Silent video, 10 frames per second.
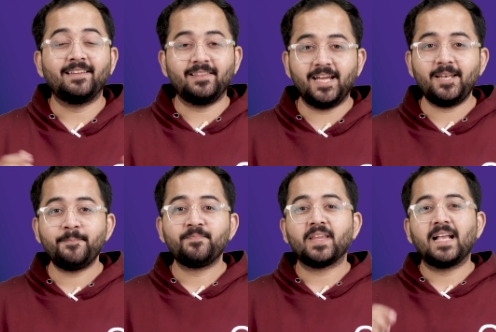Then
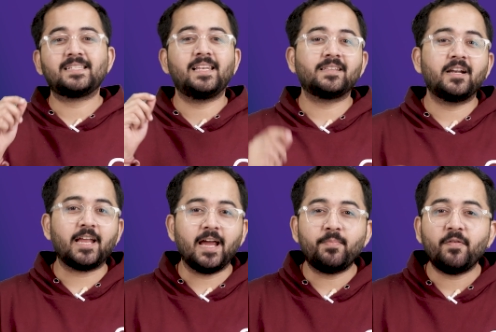select the
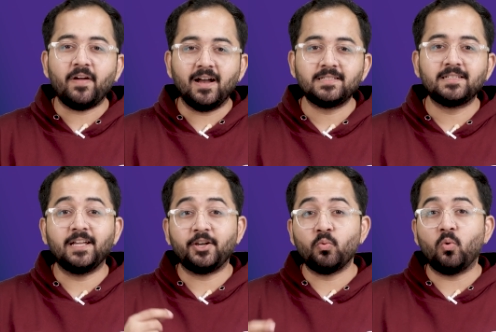type of ads
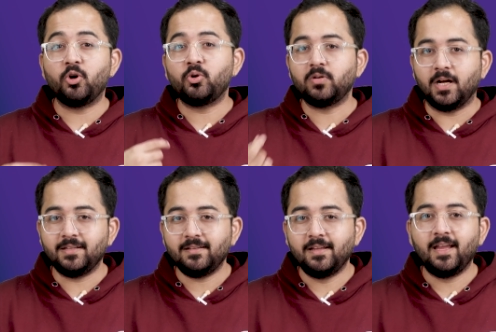that you want to
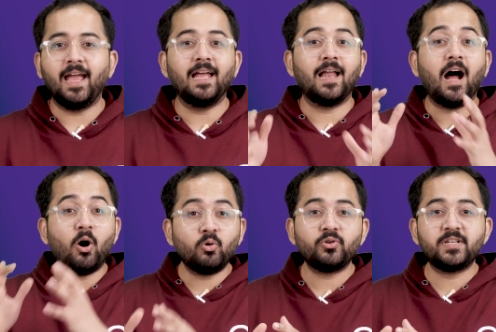run and
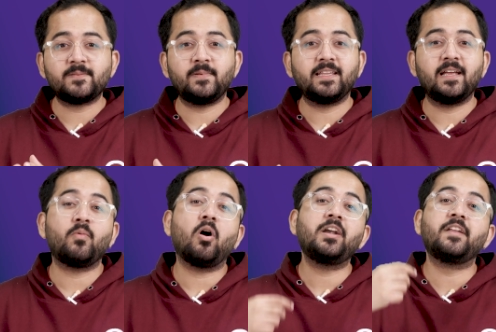how to display them
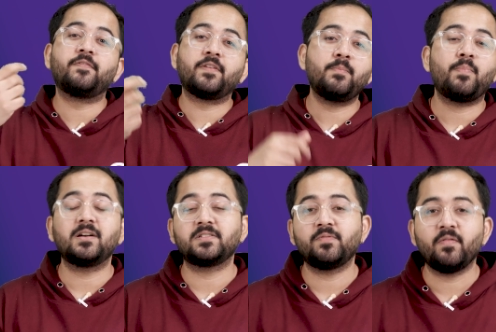on different
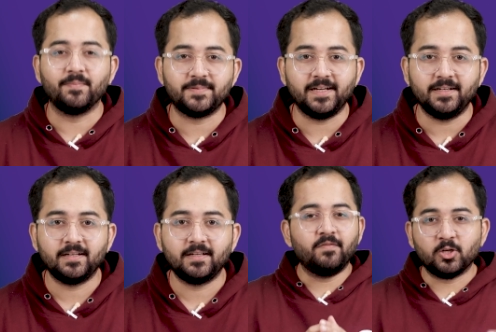parts of your website.
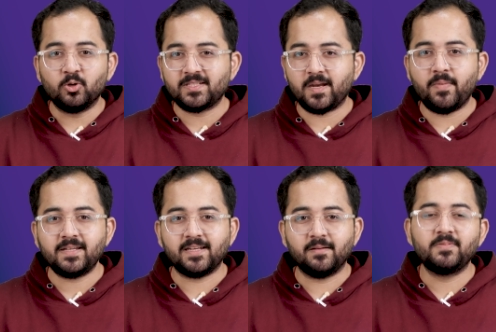We'll go step by
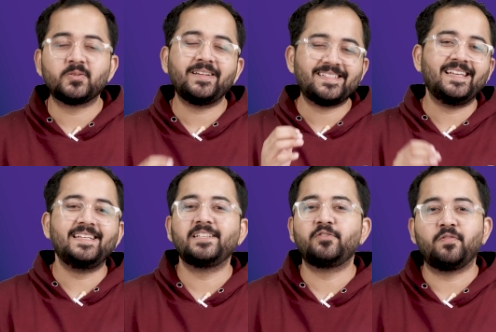step so it's
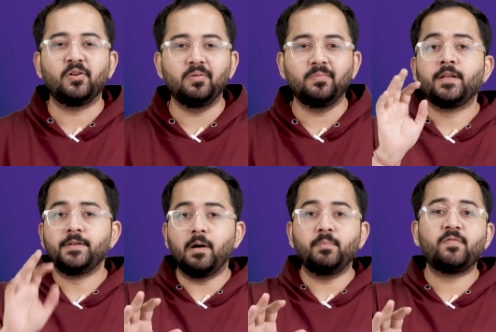easy to follow.
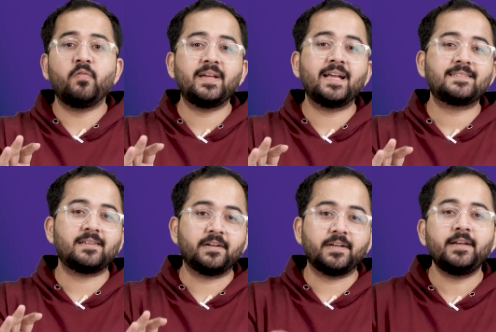Now, before we get
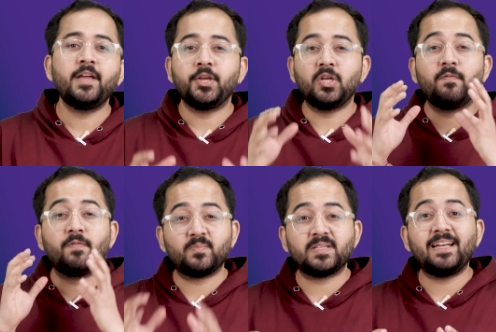started, your
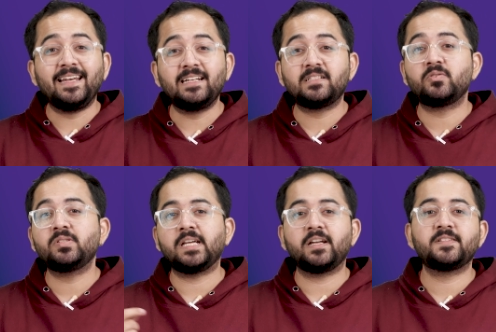website needs to
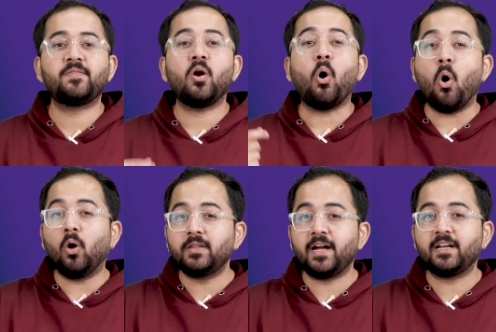satisfy
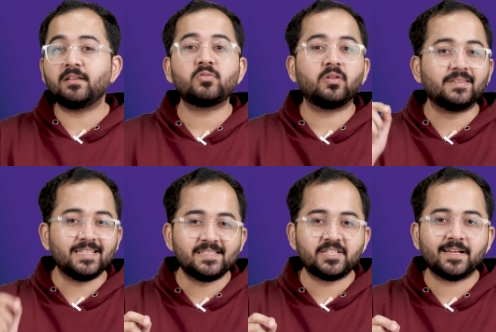all the items on
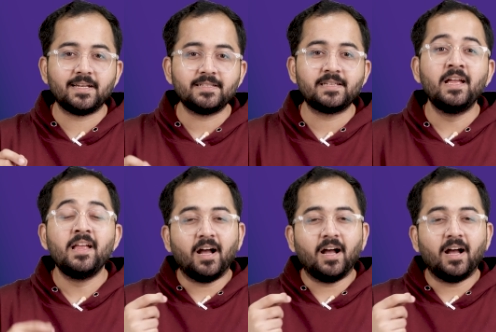this checklist,